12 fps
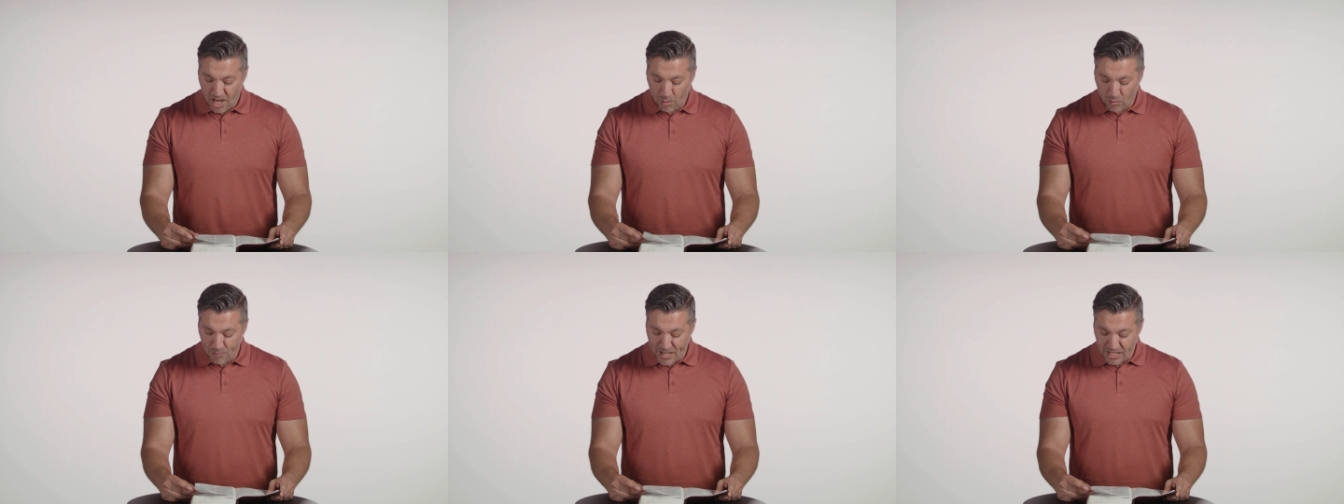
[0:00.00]

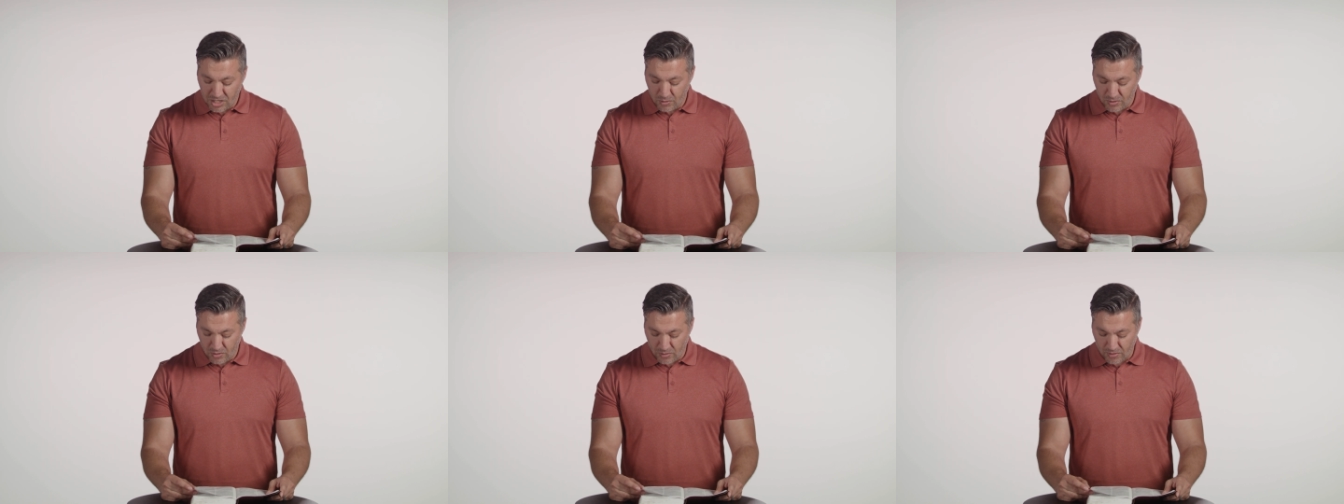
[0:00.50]
I will make
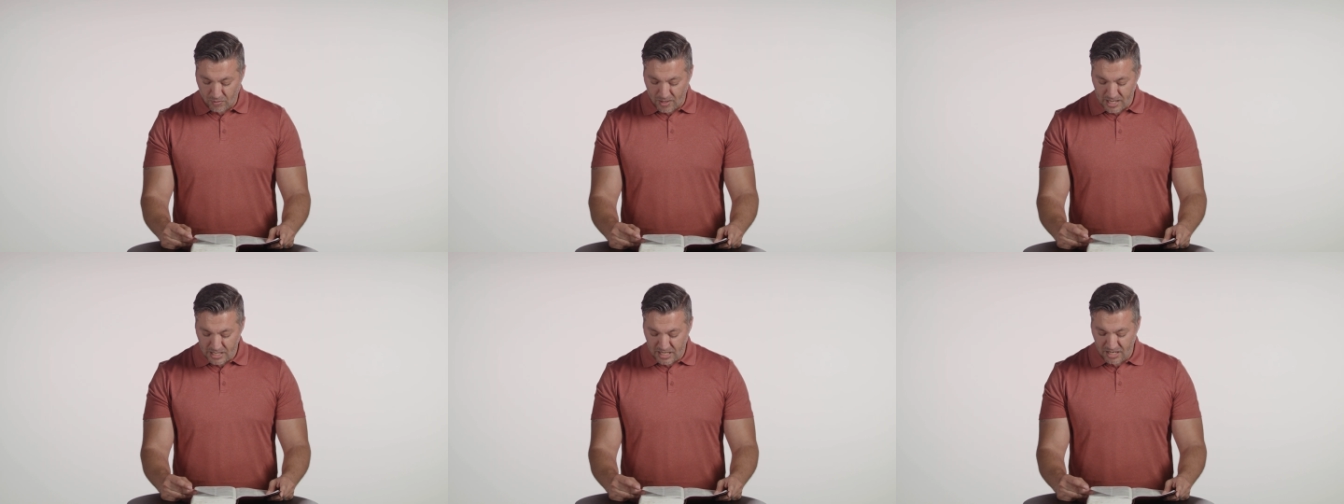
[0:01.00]
you into a
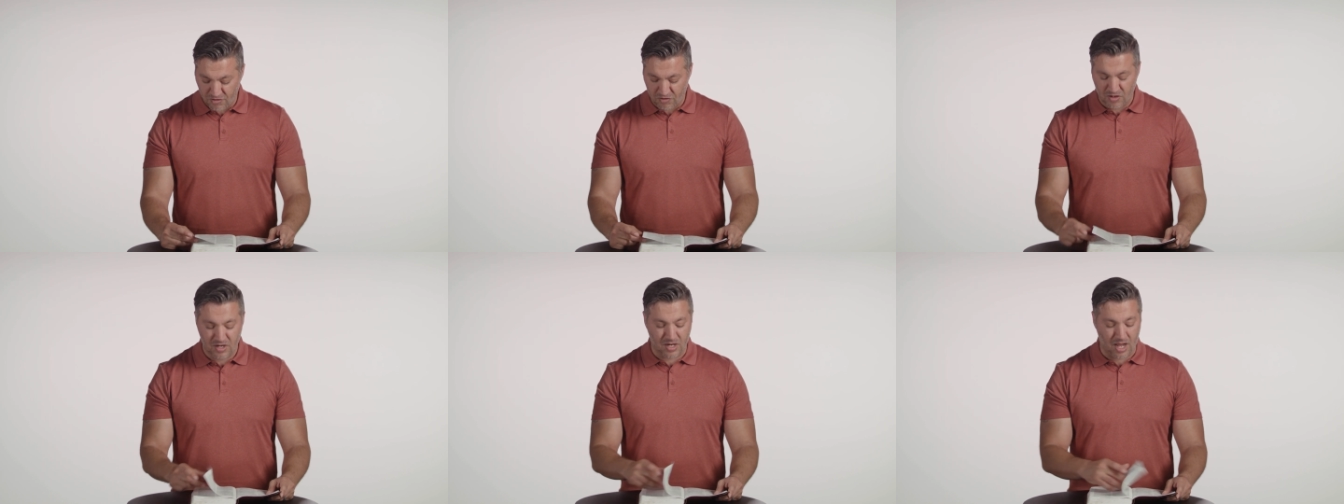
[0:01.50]
great
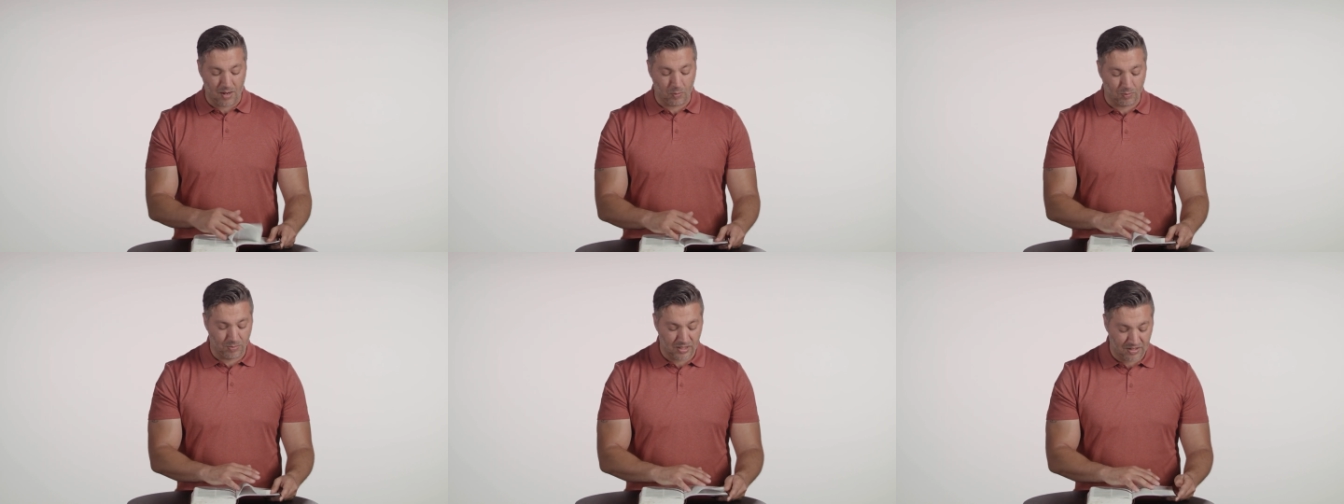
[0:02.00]
nation, and I
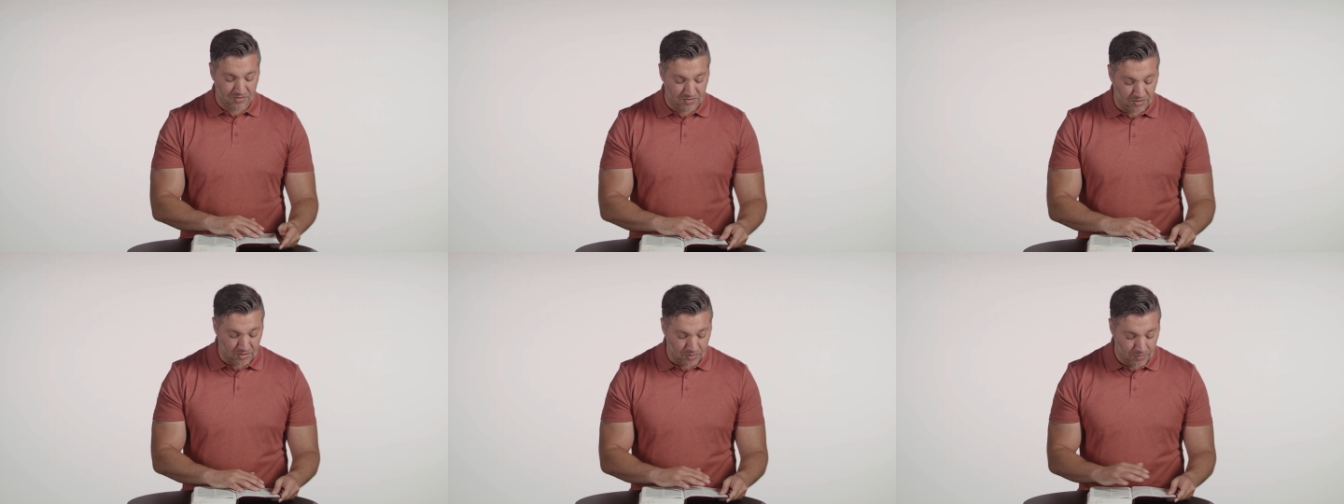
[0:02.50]
will
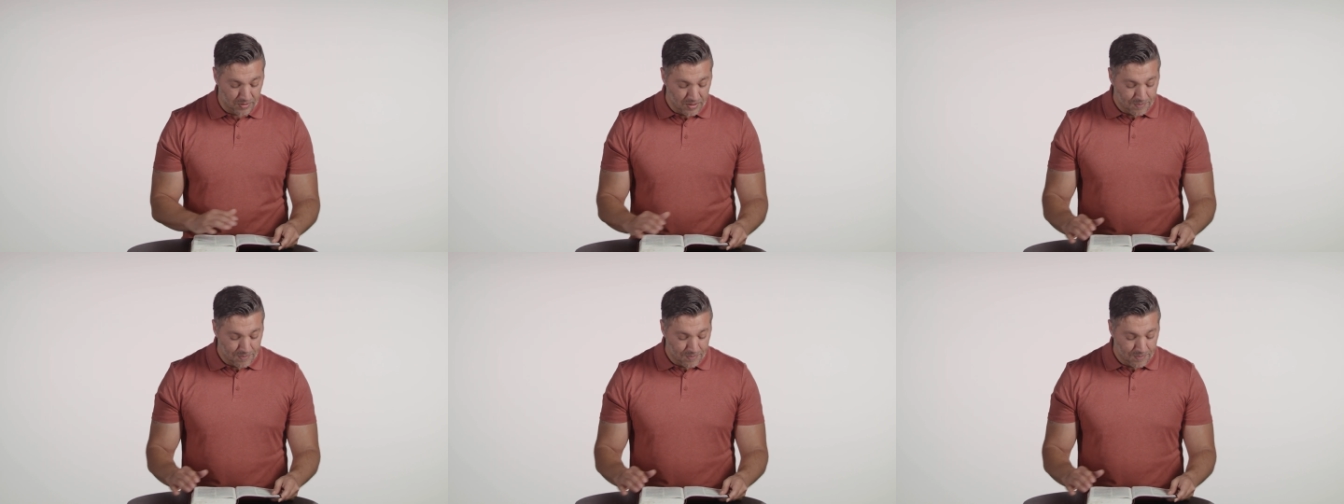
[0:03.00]
bless you.